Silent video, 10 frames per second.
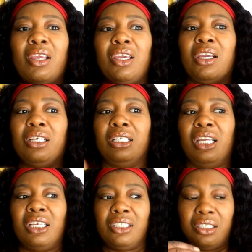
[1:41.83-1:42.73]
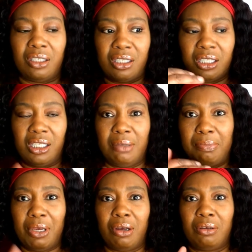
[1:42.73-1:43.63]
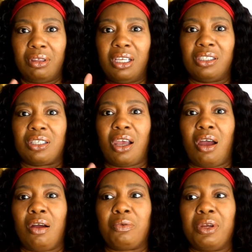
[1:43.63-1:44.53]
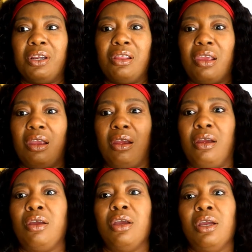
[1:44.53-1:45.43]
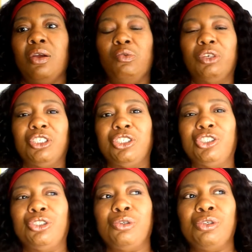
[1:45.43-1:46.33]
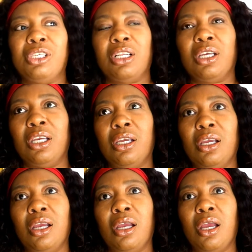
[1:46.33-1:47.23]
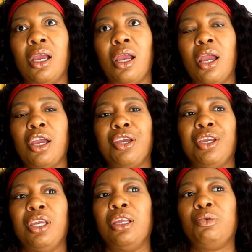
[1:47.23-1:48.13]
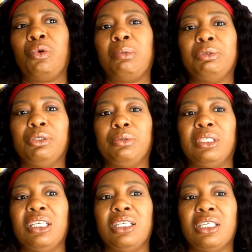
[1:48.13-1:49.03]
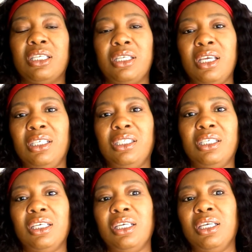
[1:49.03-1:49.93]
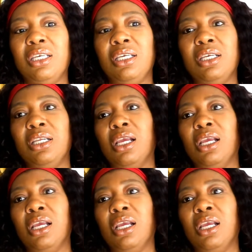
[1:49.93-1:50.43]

it connects to the seat belt that's already there, which is usually anywhere between 16